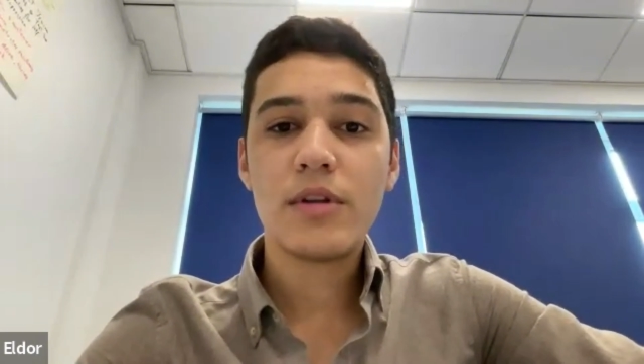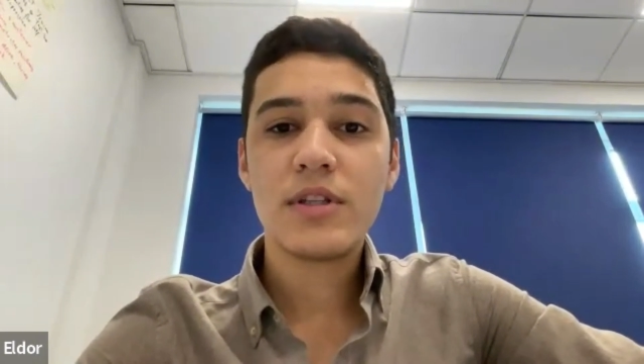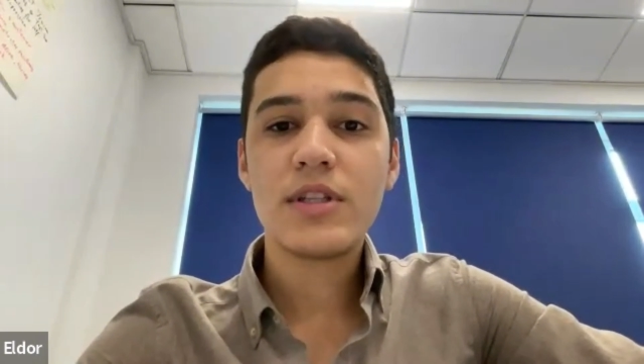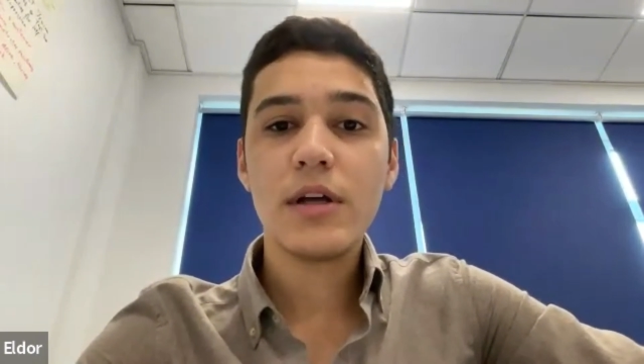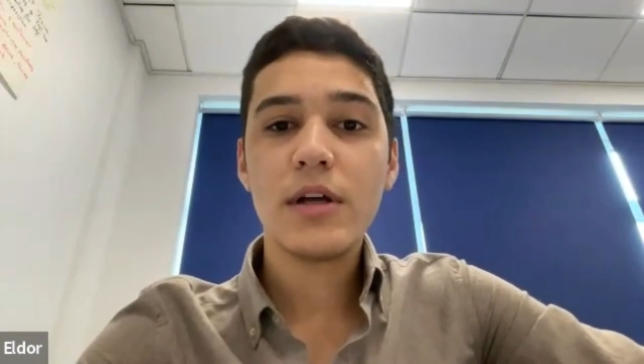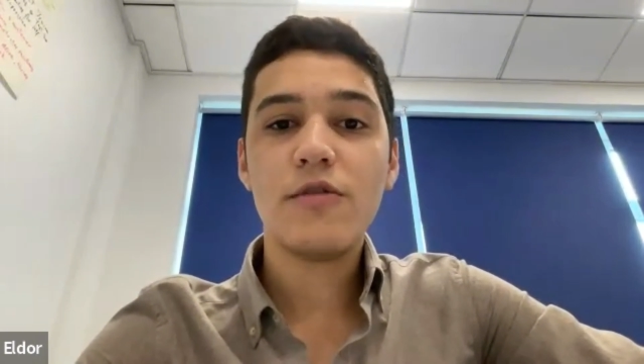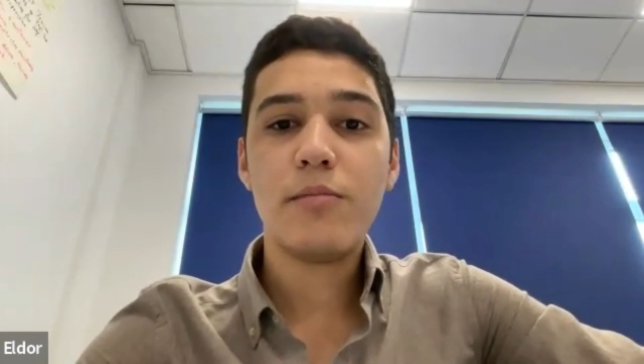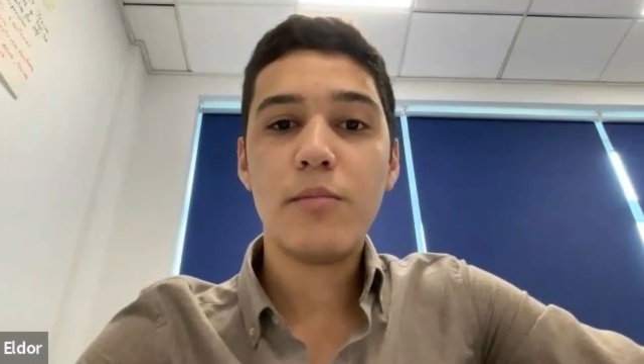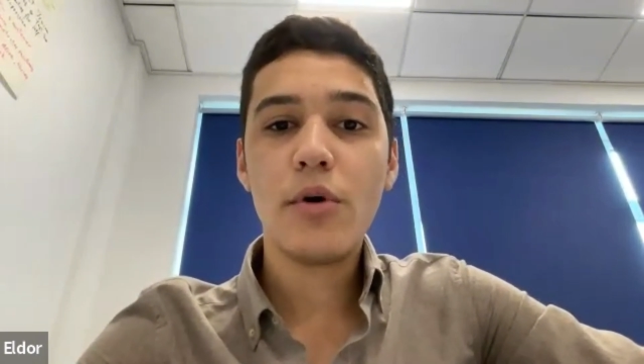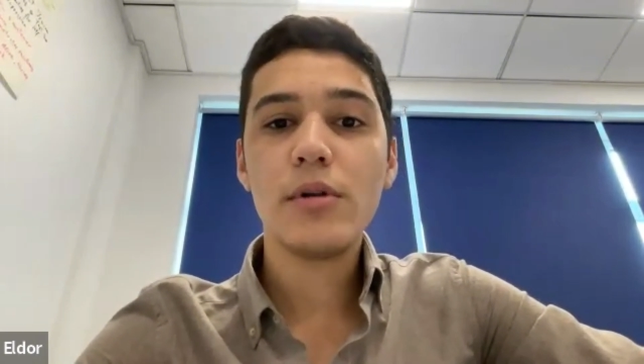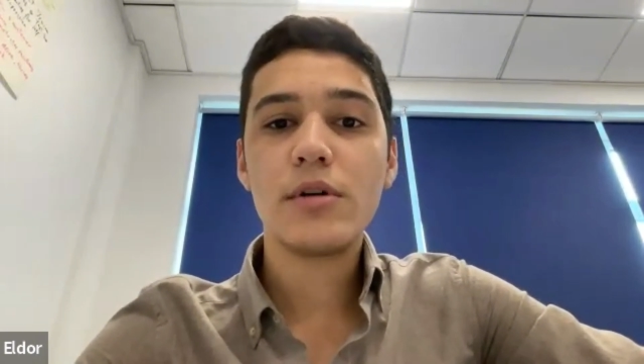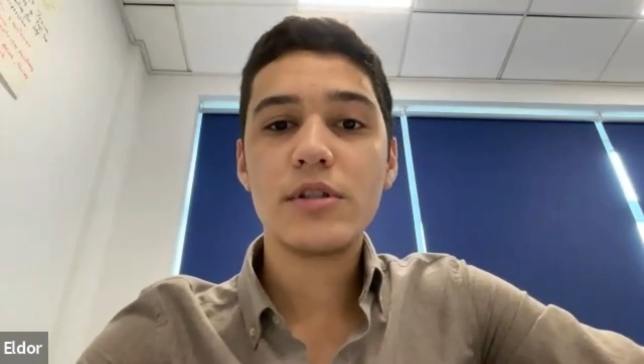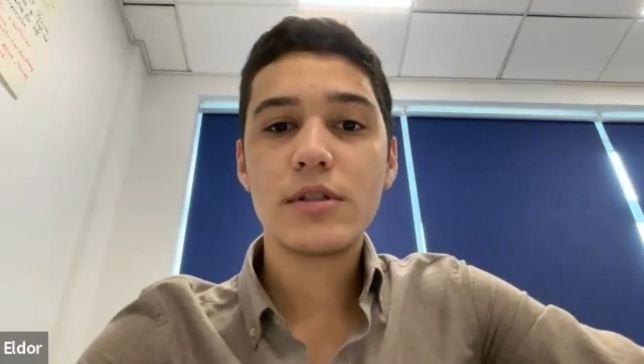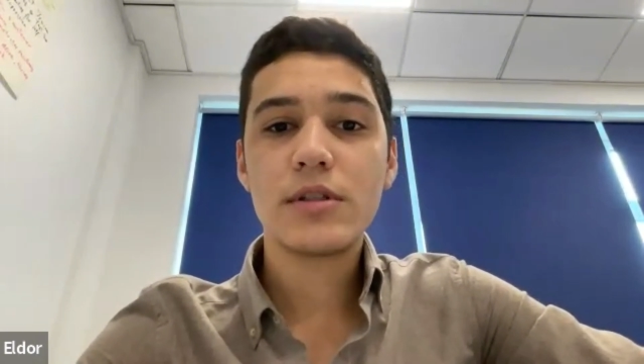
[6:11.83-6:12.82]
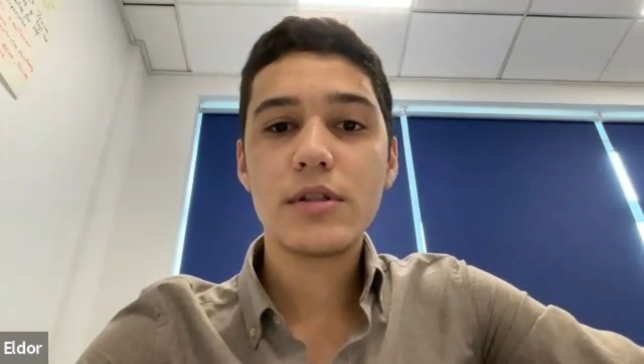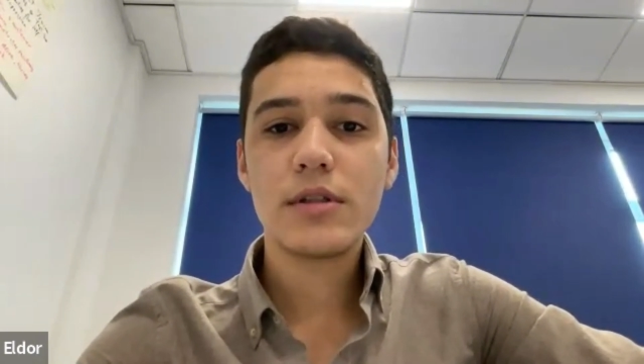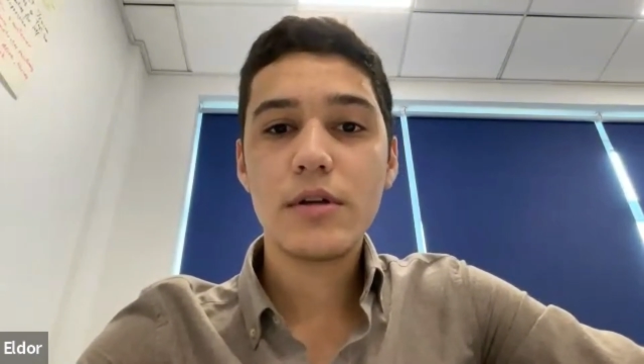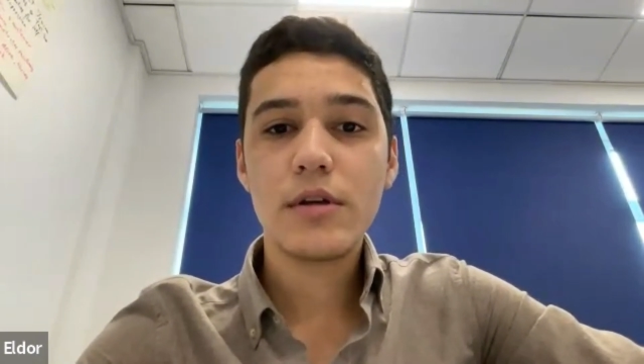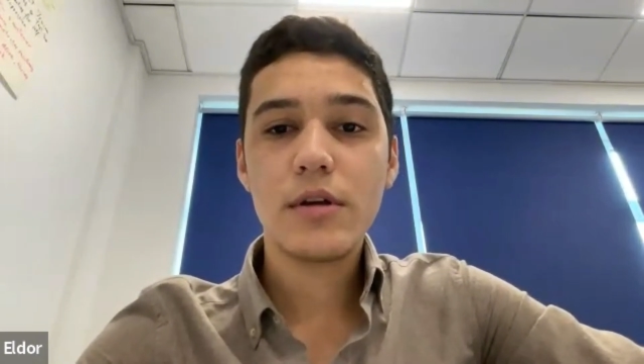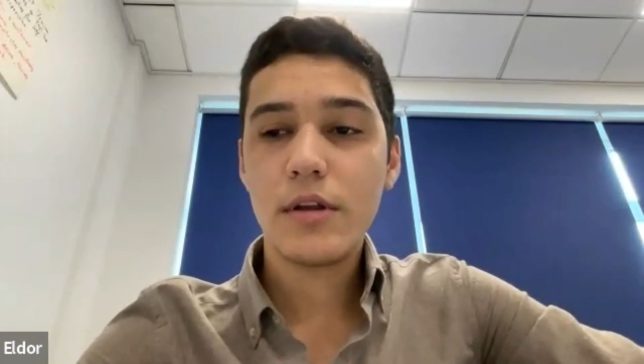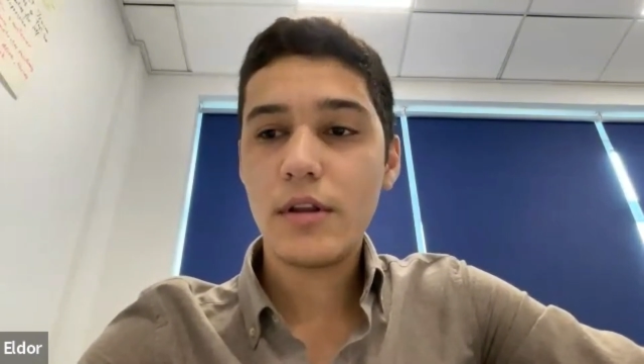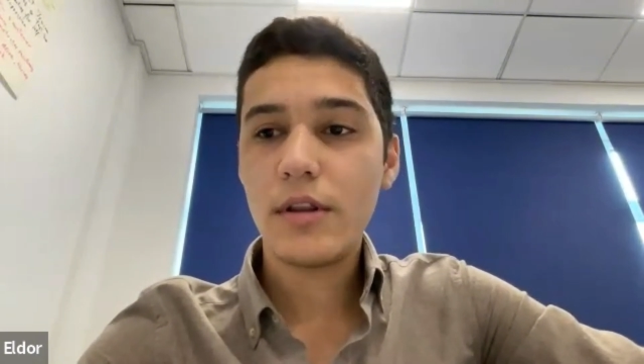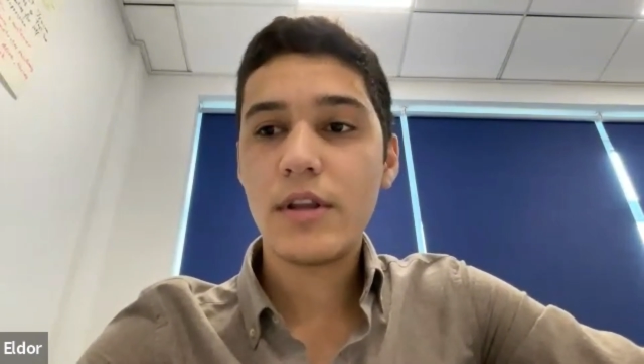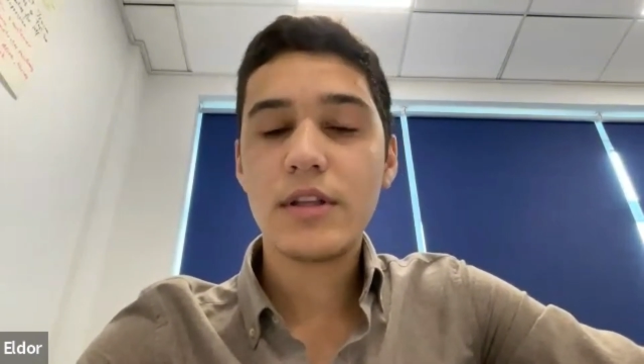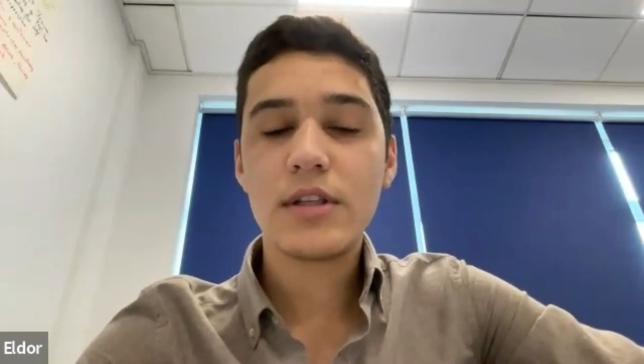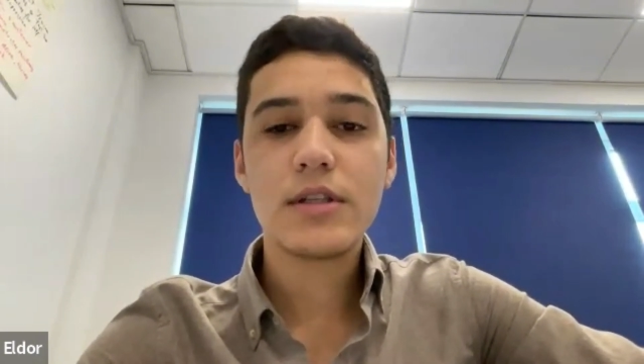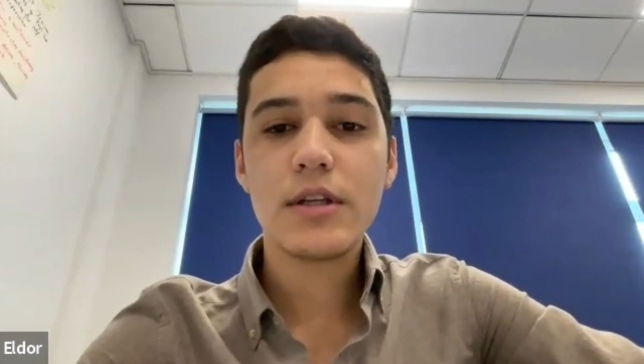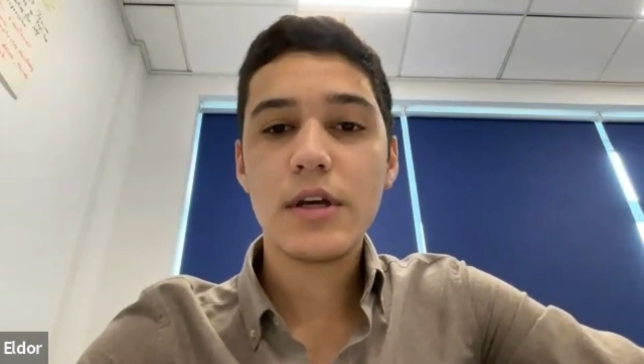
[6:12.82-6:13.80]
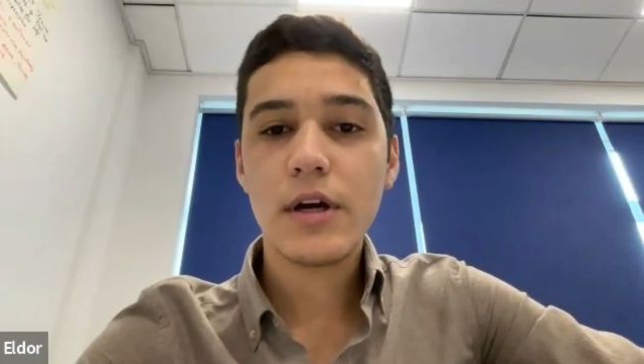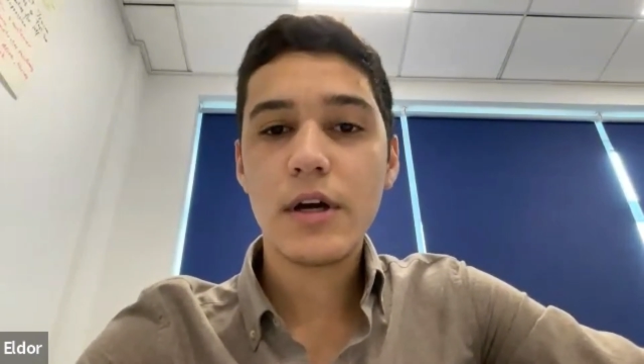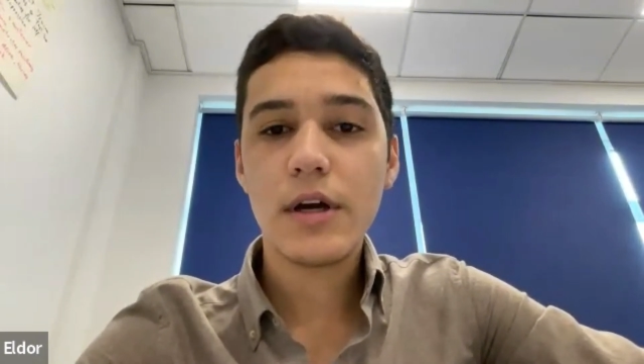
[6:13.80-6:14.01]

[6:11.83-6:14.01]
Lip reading: sale of boilers that's